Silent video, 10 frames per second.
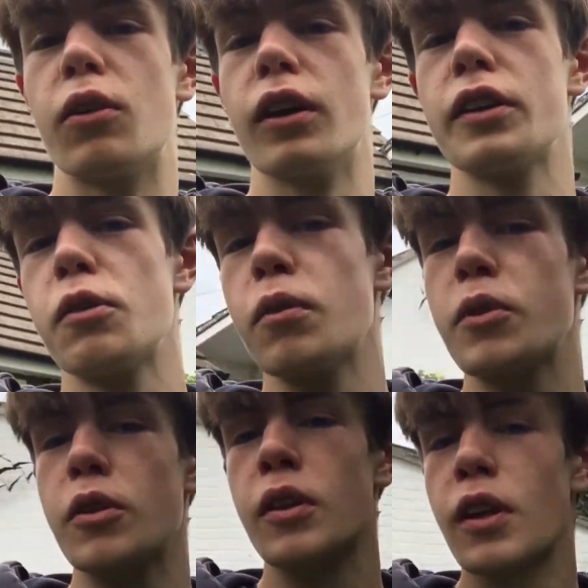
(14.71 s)
I don't know what I'm
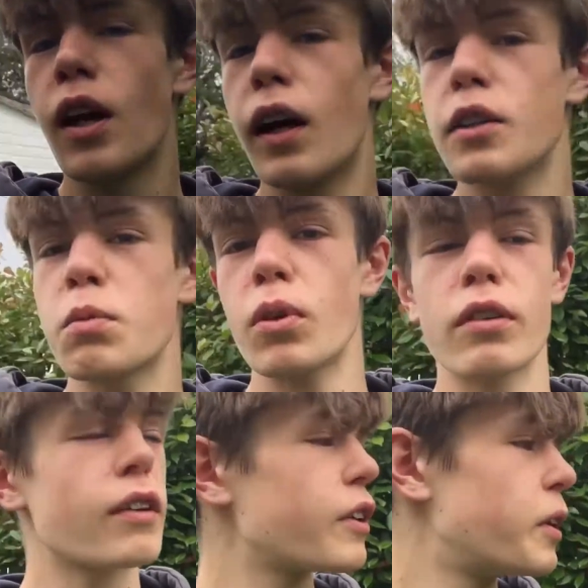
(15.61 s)
doing, I'm just walking
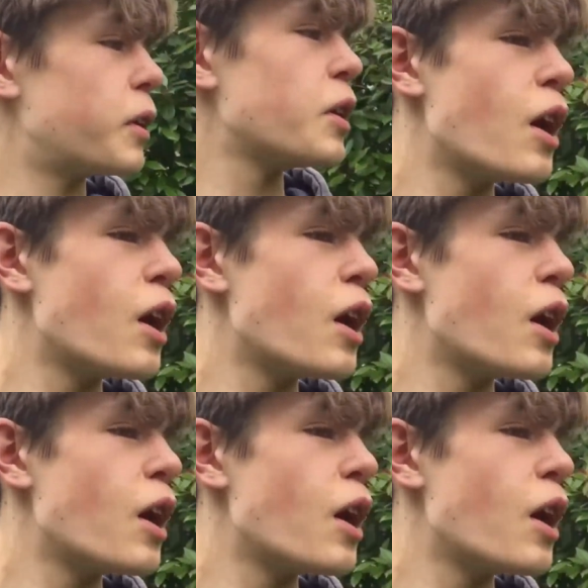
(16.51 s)
around,